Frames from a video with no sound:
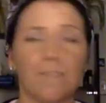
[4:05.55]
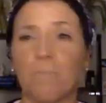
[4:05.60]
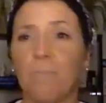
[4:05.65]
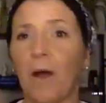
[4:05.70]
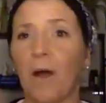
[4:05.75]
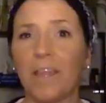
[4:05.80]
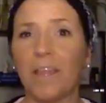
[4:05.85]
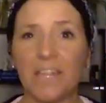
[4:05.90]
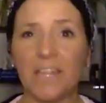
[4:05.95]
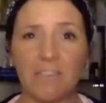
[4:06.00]

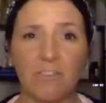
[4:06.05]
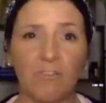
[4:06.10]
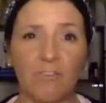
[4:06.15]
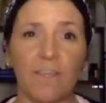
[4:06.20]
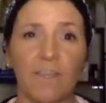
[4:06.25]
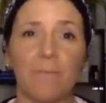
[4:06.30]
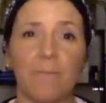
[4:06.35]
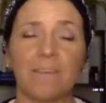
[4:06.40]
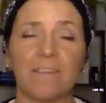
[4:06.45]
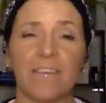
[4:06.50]
buy this
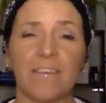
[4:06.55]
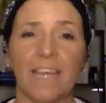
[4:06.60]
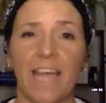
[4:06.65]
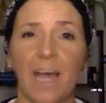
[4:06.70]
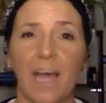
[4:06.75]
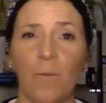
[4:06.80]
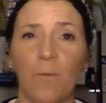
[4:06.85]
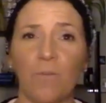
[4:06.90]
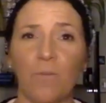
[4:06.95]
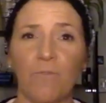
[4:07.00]
cream, it's going to
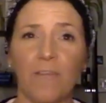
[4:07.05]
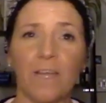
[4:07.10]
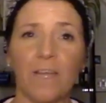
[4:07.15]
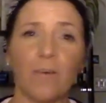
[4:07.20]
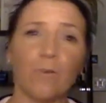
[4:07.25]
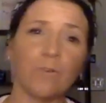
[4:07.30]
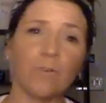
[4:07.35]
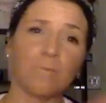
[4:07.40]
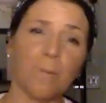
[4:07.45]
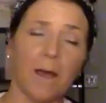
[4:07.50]
help with
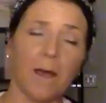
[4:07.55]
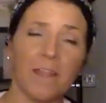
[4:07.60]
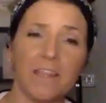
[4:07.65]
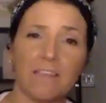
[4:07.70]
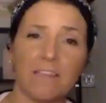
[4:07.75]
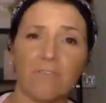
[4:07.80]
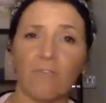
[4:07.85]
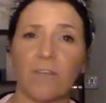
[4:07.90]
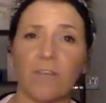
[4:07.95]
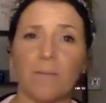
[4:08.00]
wrinkles. Buy
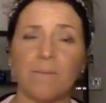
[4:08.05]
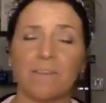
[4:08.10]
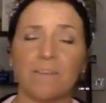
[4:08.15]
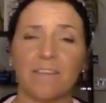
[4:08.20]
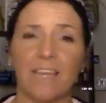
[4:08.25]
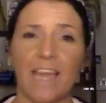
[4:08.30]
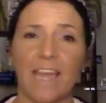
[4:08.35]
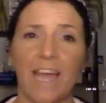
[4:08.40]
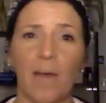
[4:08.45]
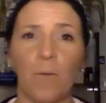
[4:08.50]
this cream, it's
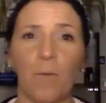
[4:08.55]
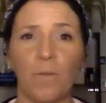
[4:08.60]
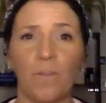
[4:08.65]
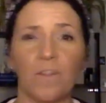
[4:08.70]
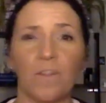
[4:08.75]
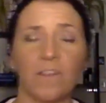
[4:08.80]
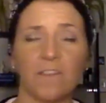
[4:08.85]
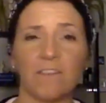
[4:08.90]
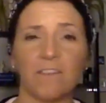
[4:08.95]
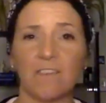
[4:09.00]
going to help with
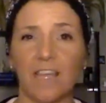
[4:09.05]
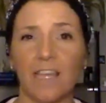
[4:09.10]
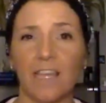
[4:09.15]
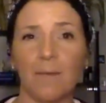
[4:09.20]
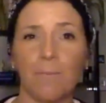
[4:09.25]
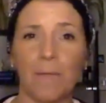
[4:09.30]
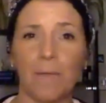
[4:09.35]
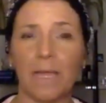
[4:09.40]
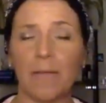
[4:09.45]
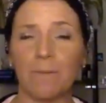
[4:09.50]
the
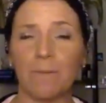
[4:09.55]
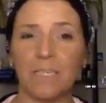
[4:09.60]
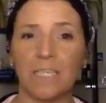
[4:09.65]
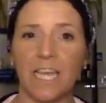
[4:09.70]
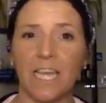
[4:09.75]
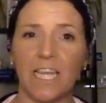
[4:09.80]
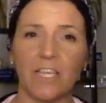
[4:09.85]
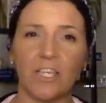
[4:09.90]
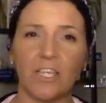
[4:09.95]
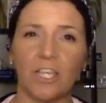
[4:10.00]
skin
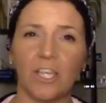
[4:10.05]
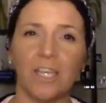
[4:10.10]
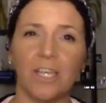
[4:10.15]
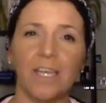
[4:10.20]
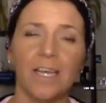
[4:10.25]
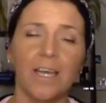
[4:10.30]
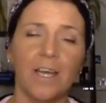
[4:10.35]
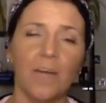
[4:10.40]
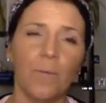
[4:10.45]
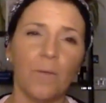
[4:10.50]
pigmentation.
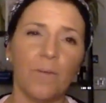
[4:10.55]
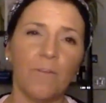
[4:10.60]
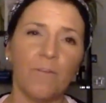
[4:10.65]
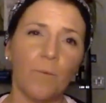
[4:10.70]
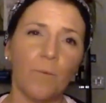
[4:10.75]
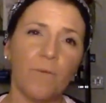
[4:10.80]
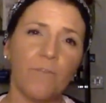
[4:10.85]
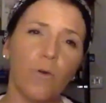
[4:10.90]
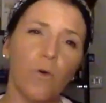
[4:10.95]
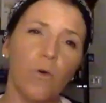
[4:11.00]

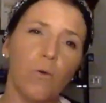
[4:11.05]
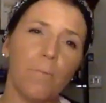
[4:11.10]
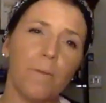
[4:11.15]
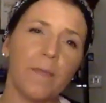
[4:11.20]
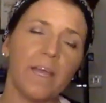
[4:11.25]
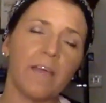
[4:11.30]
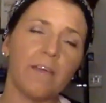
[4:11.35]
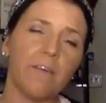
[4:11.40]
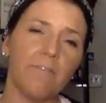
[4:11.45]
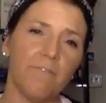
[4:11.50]
We've all
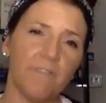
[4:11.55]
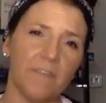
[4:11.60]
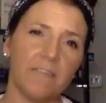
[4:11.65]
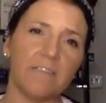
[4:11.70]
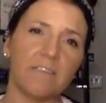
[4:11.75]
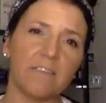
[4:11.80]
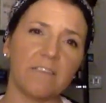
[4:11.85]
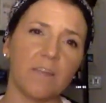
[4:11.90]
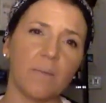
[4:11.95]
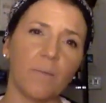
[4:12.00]
been
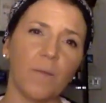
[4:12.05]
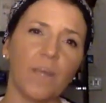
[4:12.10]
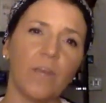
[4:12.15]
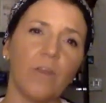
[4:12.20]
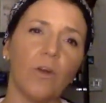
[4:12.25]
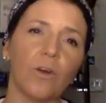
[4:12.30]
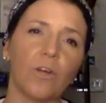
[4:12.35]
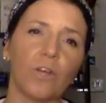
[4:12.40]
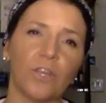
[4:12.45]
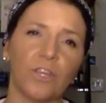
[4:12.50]
convinced that we're
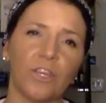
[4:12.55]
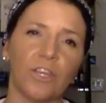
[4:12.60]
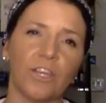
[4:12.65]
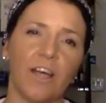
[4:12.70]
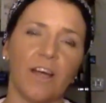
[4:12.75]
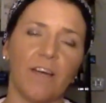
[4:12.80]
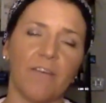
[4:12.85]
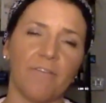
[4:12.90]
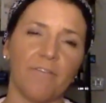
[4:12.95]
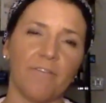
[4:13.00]
not good
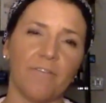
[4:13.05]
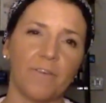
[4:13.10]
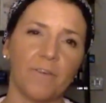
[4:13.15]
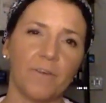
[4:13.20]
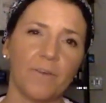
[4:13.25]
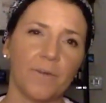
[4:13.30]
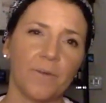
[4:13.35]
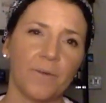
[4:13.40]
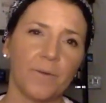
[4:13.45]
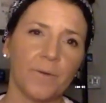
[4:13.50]
enough.
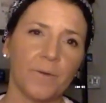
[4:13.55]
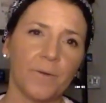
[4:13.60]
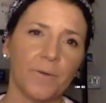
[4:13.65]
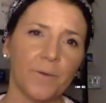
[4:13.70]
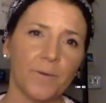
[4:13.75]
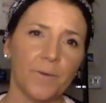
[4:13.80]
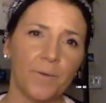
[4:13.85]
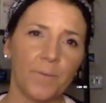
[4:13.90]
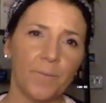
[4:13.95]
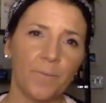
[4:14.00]

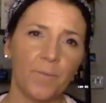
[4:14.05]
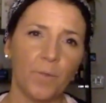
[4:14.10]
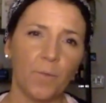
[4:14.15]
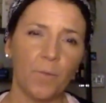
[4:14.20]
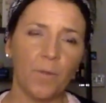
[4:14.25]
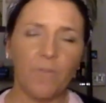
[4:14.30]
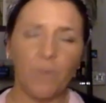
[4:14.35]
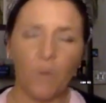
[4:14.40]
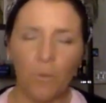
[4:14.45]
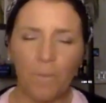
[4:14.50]

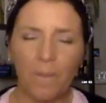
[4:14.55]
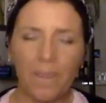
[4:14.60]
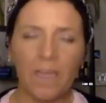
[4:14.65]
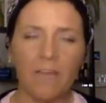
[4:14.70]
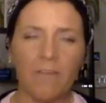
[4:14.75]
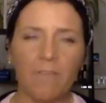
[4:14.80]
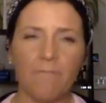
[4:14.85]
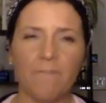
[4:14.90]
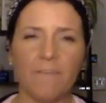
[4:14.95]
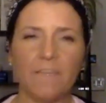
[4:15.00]
We've all been
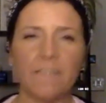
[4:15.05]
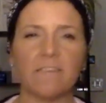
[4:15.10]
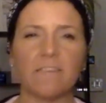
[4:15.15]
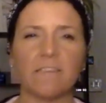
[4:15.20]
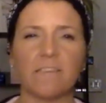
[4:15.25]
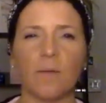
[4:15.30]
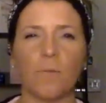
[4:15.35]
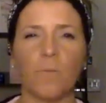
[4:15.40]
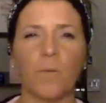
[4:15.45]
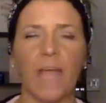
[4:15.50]

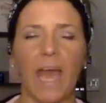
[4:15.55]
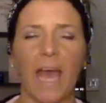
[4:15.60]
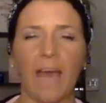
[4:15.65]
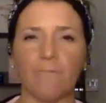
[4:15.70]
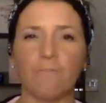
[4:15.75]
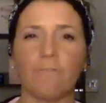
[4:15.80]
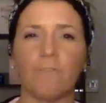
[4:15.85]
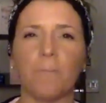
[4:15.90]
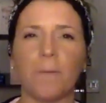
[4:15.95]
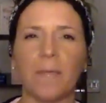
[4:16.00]
convinced that we
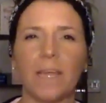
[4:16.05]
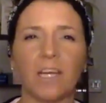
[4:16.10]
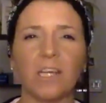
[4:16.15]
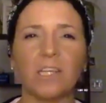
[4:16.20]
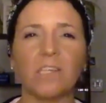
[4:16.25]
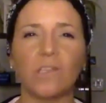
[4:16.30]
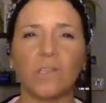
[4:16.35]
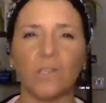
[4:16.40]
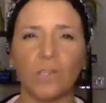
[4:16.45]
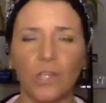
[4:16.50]
have to be a
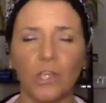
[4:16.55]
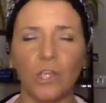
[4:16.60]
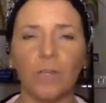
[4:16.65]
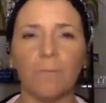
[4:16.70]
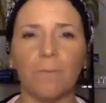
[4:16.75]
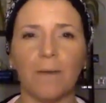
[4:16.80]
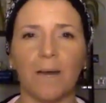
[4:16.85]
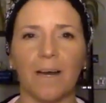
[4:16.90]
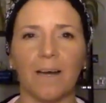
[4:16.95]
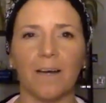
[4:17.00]

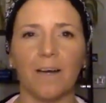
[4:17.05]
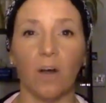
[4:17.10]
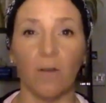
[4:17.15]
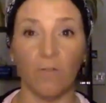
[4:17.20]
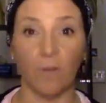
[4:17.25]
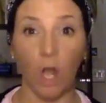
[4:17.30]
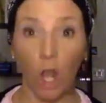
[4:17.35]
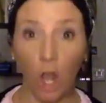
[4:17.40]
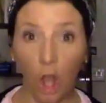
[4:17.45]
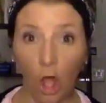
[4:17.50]
consumer
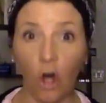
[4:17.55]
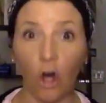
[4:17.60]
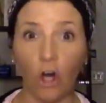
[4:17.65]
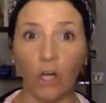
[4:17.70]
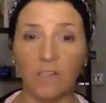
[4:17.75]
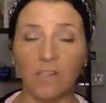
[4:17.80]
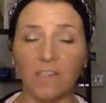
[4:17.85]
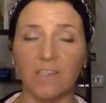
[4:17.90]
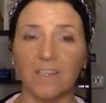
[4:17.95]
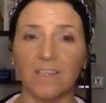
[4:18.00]
of a
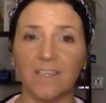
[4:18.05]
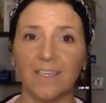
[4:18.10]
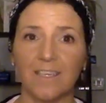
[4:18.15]
lot.